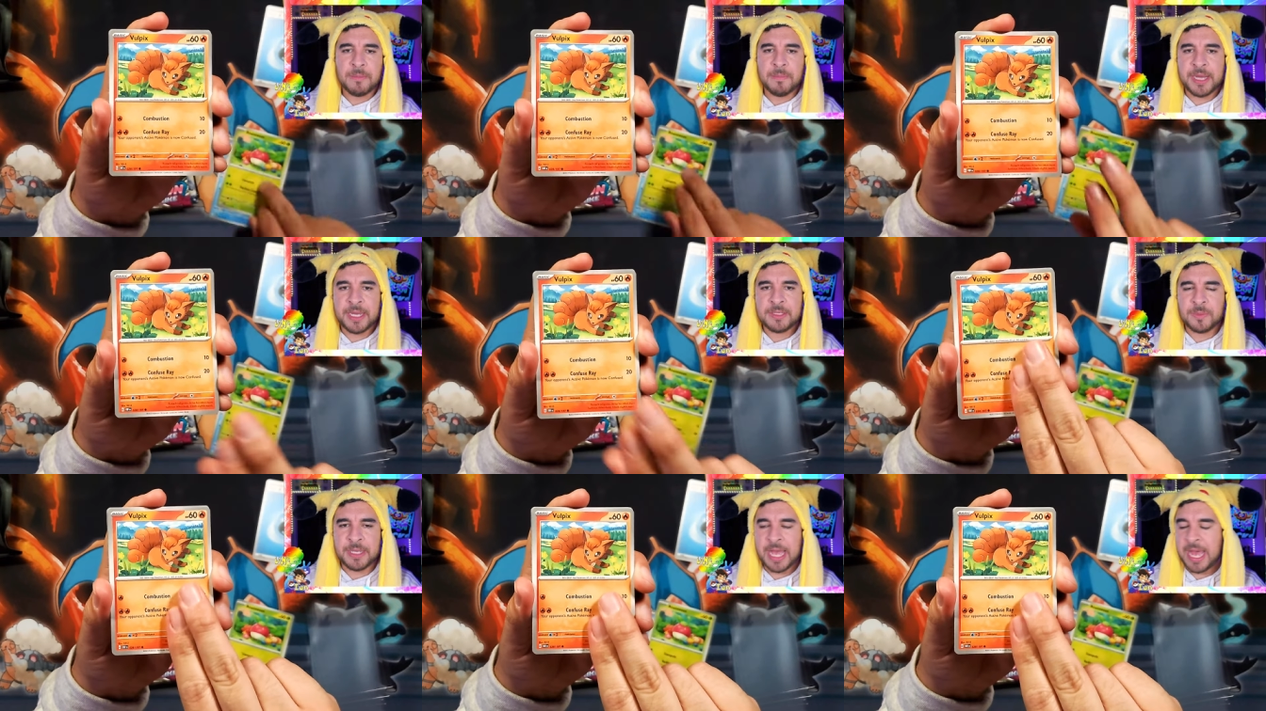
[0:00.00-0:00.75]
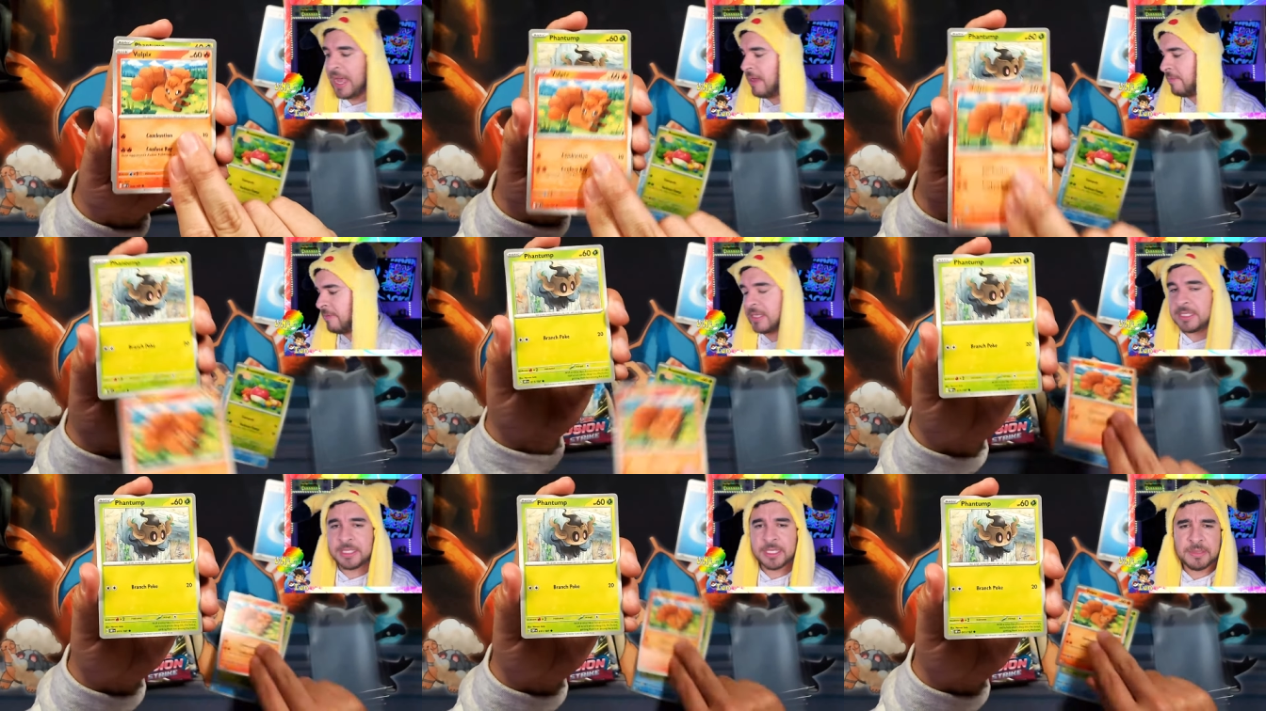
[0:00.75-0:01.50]
But we have
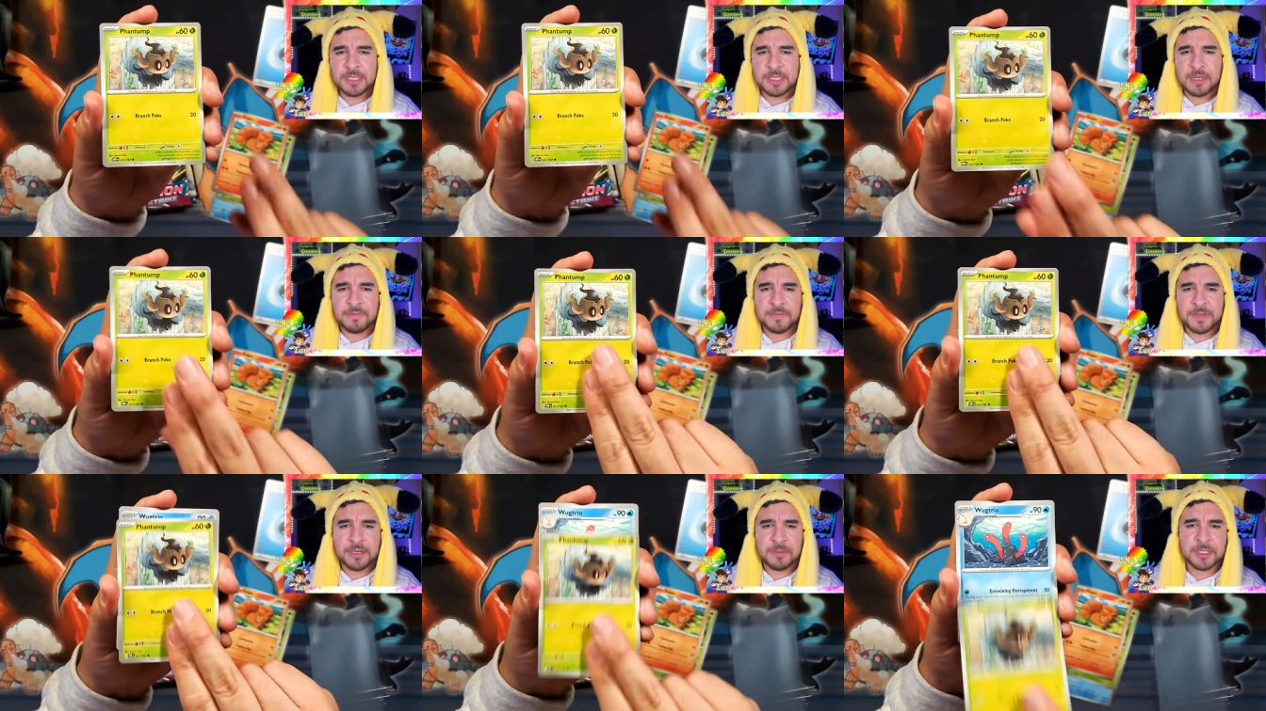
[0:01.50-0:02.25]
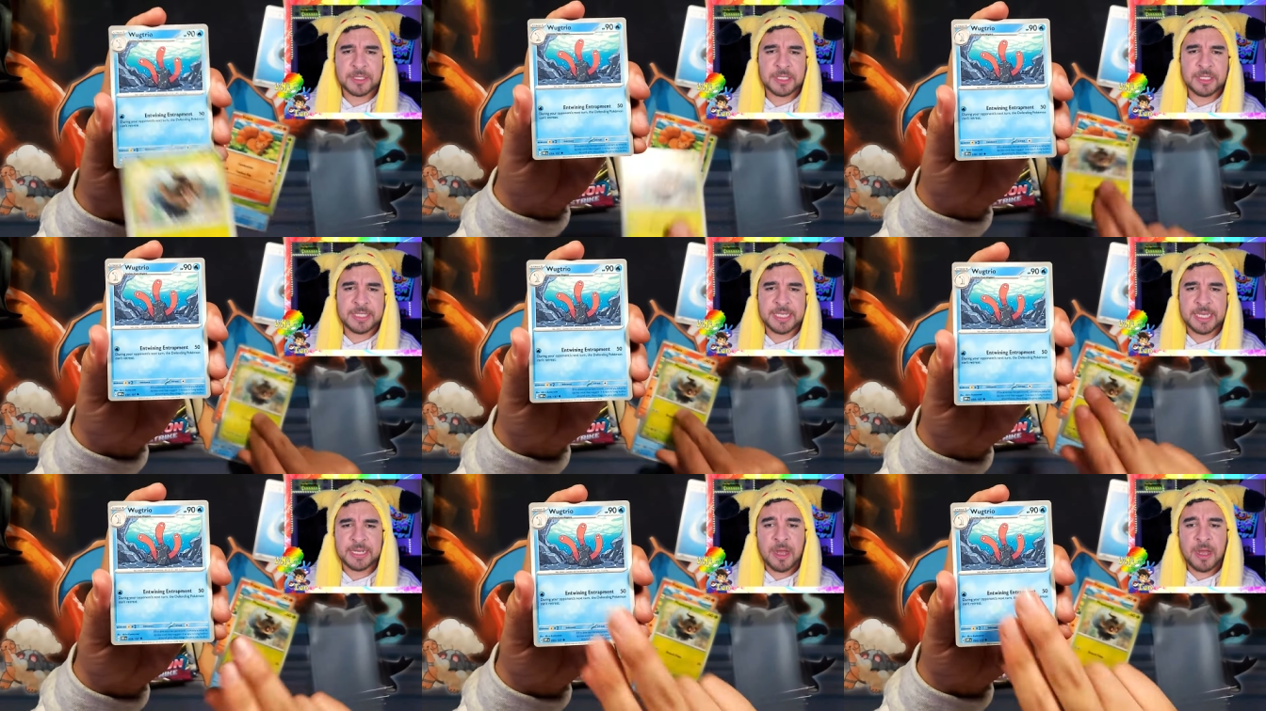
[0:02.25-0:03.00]
some stuff here, just
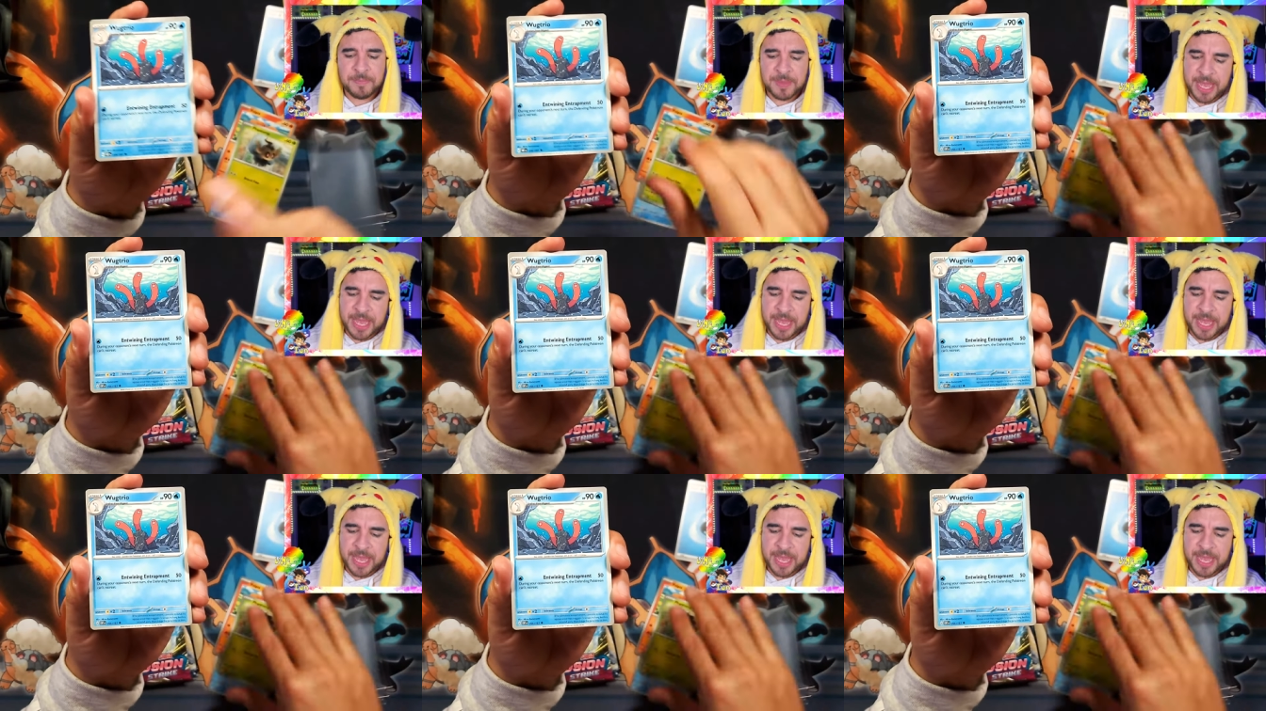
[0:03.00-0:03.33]
seeing up.